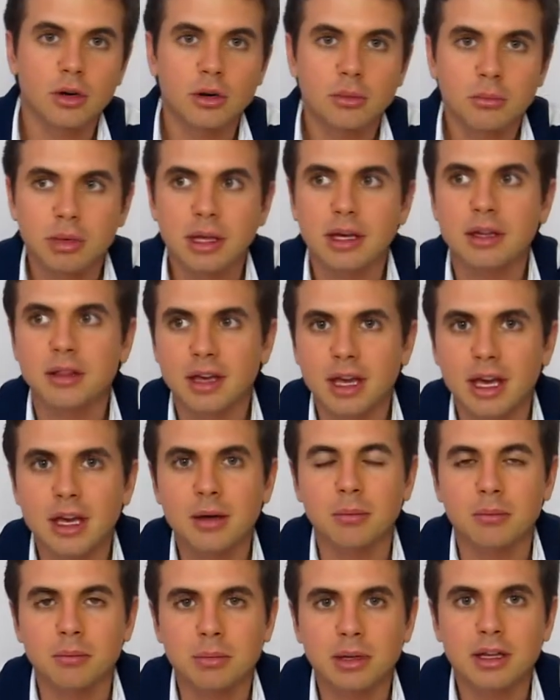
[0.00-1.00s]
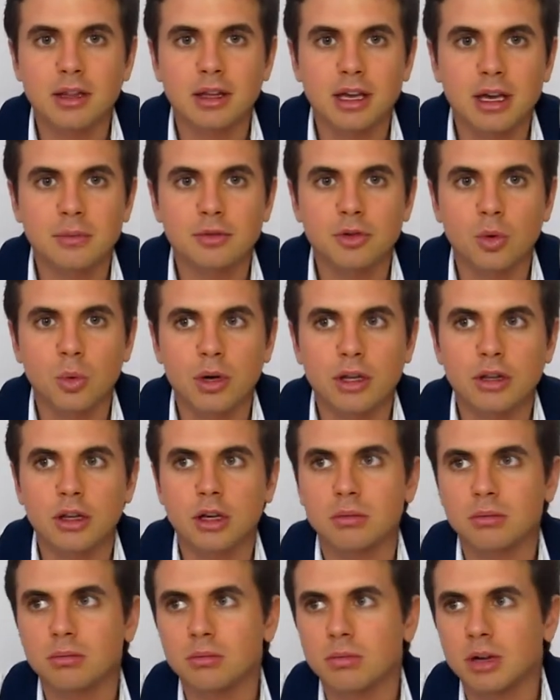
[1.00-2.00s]
play the game. Play the game to win,
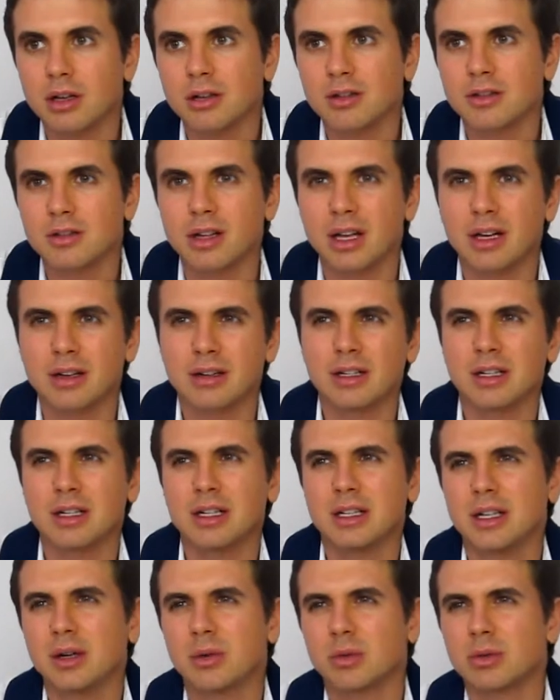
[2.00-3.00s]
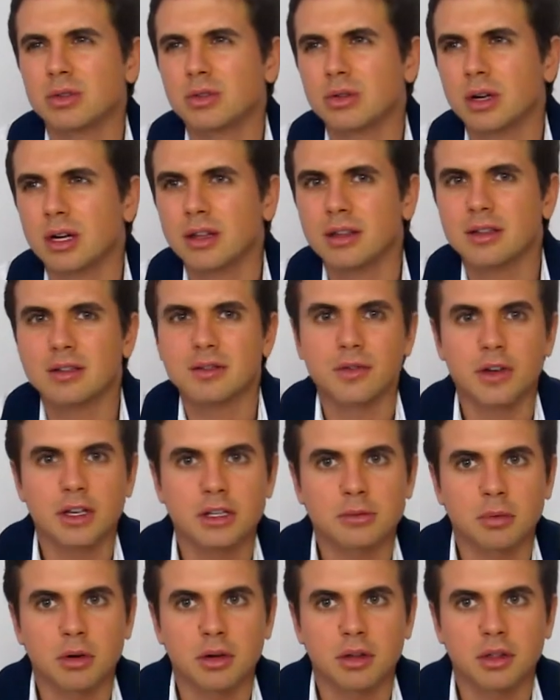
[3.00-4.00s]
not to like, oh yeah, we're trying this
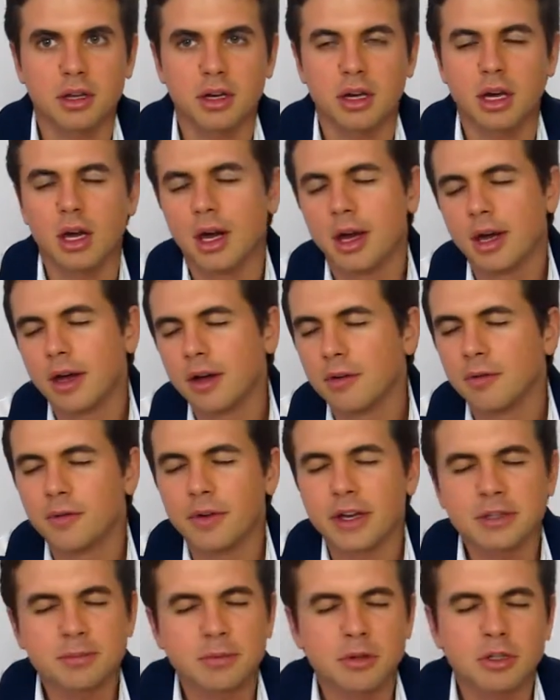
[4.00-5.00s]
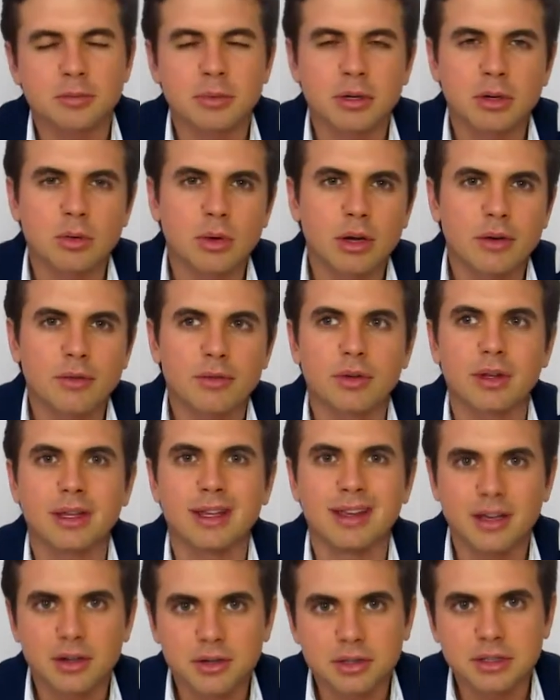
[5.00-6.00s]
Facebook thing. Facebook's been around for
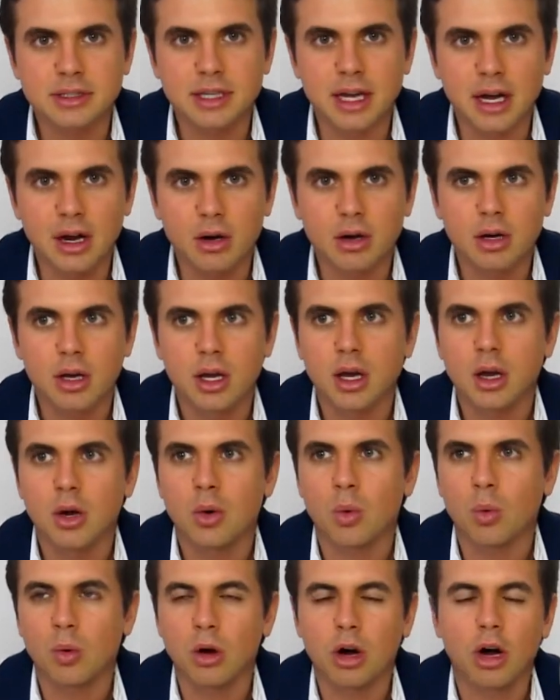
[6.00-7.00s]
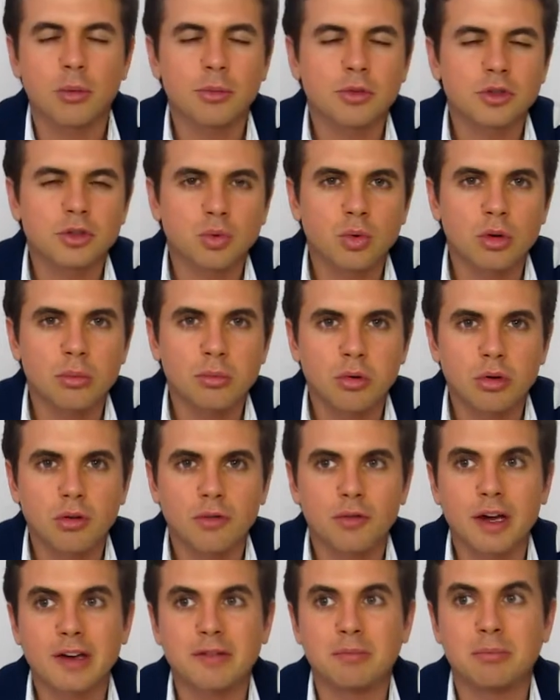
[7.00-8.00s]
years now. Almost
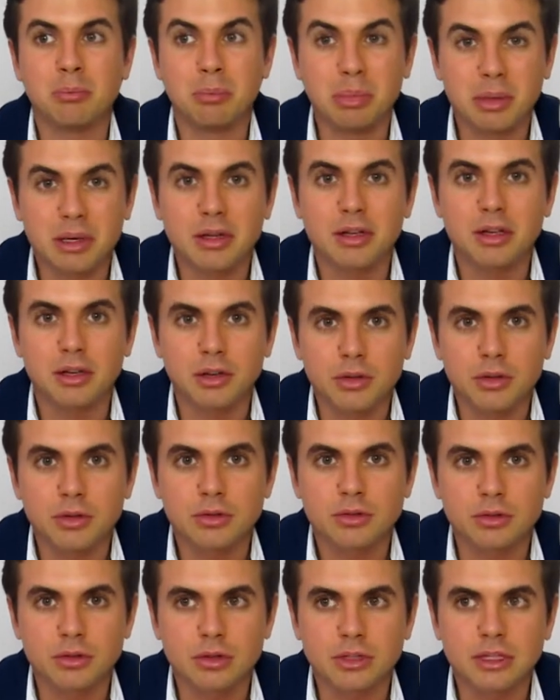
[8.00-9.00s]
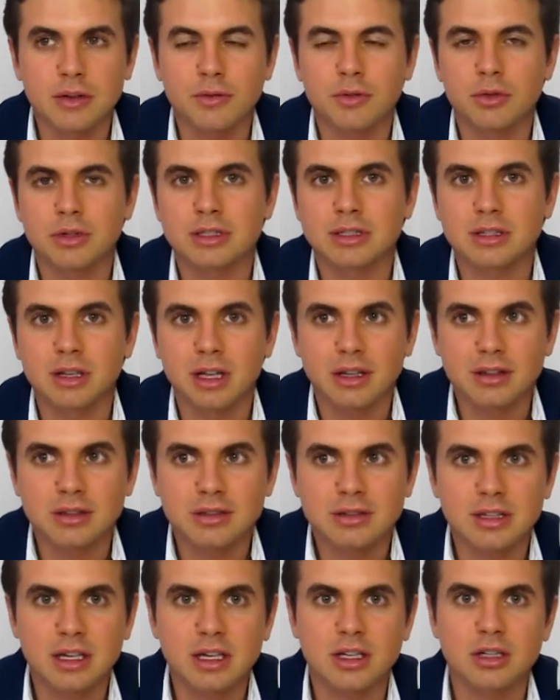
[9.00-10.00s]
1.5 billion users. If you're still at the
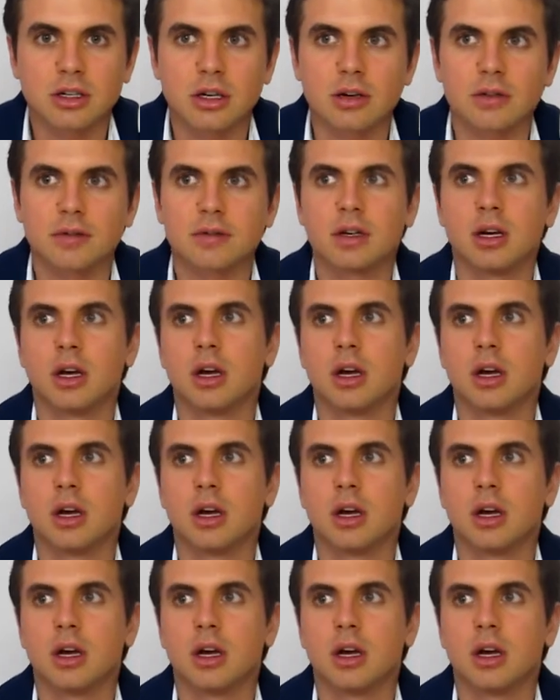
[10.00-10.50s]
stage of,